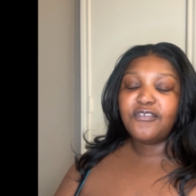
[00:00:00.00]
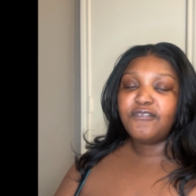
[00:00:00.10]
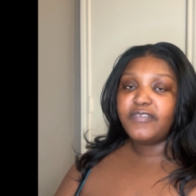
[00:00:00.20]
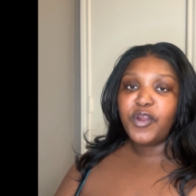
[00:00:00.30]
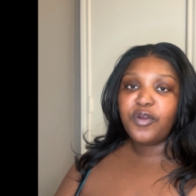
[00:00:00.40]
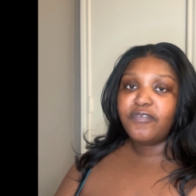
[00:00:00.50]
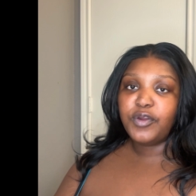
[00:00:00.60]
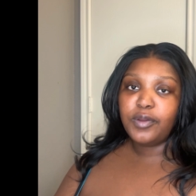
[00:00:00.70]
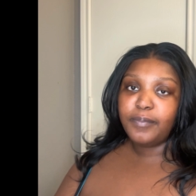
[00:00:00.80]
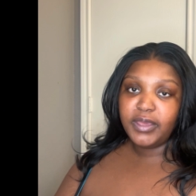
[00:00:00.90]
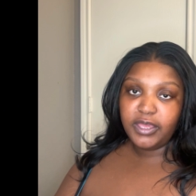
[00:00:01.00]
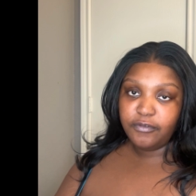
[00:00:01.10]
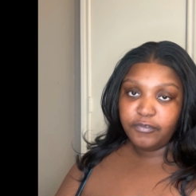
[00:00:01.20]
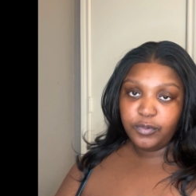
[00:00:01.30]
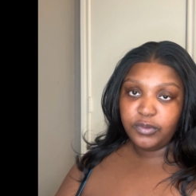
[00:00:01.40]
a very, very big
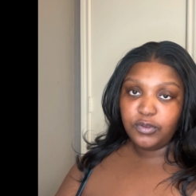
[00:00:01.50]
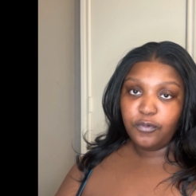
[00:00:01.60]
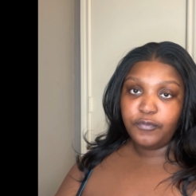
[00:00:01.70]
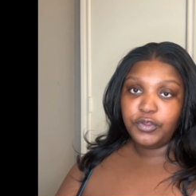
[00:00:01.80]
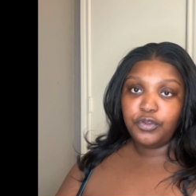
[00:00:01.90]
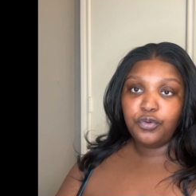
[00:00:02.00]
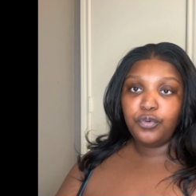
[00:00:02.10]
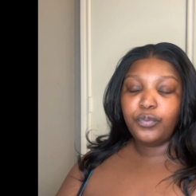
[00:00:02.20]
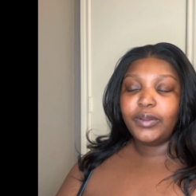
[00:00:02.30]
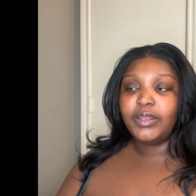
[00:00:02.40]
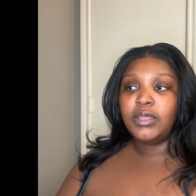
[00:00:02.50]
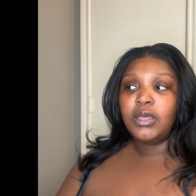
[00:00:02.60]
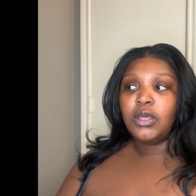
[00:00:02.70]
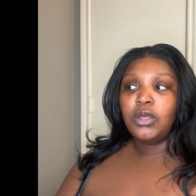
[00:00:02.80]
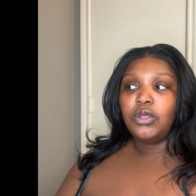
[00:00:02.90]
influence over you and
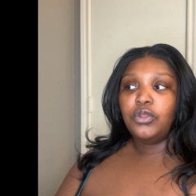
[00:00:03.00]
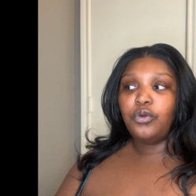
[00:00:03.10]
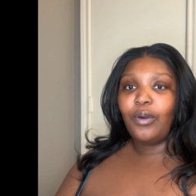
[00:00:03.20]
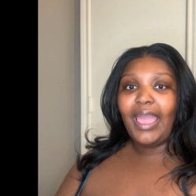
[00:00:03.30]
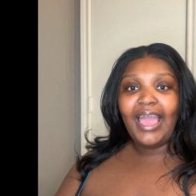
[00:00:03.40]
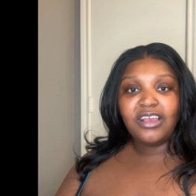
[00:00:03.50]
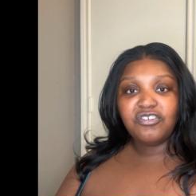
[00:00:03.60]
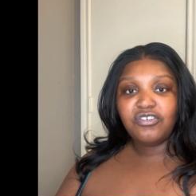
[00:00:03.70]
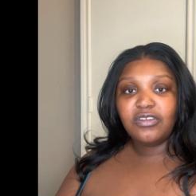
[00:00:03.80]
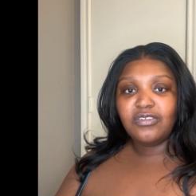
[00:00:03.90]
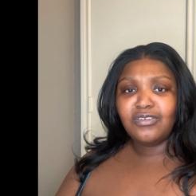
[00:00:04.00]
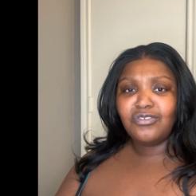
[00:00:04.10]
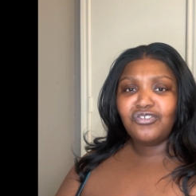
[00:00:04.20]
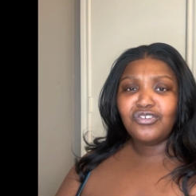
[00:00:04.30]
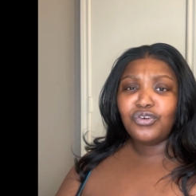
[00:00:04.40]
your actions
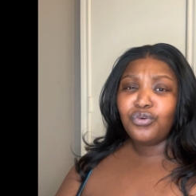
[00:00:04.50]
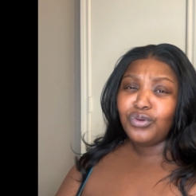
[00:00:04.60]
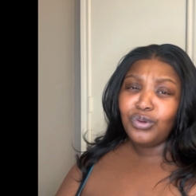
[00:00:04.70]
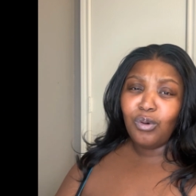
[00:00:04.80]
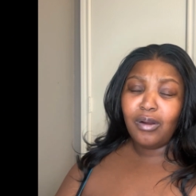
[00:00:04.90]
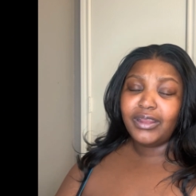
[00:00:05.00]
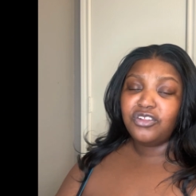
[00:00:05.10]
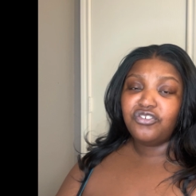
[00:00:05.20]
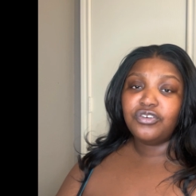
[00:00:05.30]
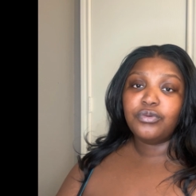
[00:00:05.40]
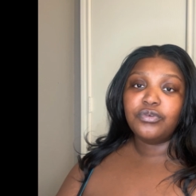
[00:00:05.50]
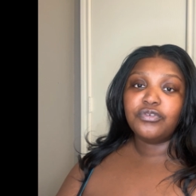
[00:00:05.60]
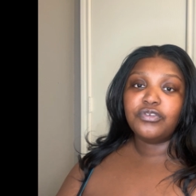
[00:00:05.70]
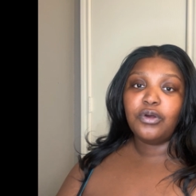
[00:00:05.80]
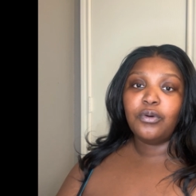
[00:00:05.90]
and just who you are in general.
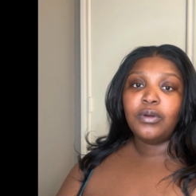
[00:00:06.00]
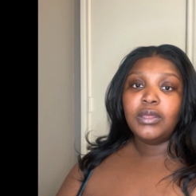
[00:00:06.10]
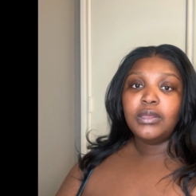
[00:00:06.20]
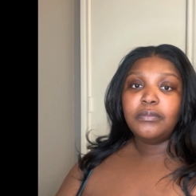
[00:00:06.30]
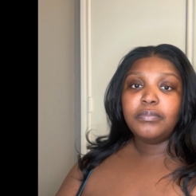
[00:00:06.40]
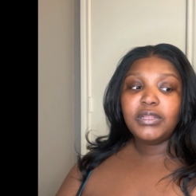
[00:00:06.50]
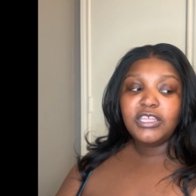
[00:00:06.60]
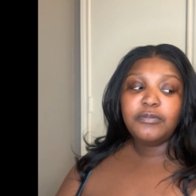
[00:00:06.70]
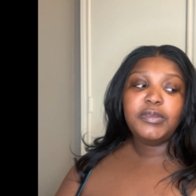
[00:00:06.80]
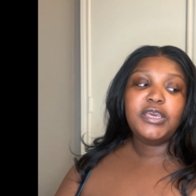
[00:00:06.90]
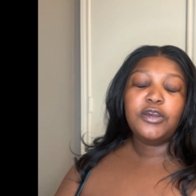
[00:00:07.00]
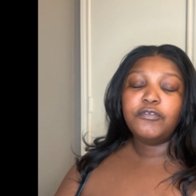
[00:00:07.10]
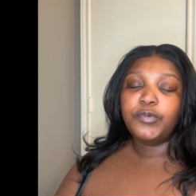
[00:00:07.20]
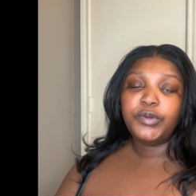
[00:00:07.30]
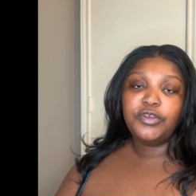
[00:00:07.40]
So please be
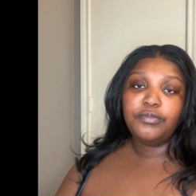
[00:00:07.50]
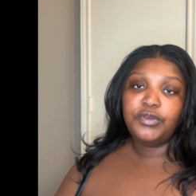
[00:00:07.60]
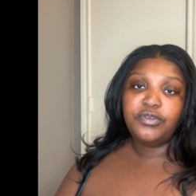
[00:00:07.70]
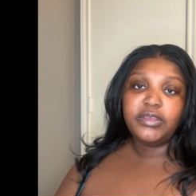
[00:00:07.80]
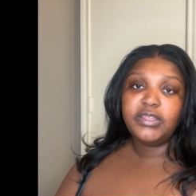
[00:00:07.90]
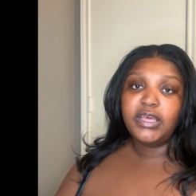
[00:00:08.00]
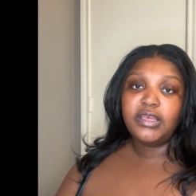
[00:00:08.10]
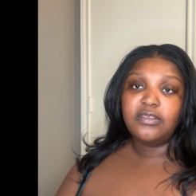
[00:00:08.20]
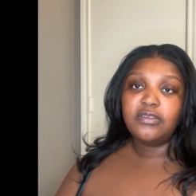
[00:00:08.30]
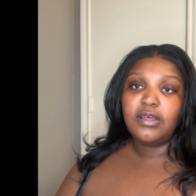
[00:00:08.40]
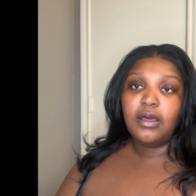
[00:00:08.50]
careful with your music taste.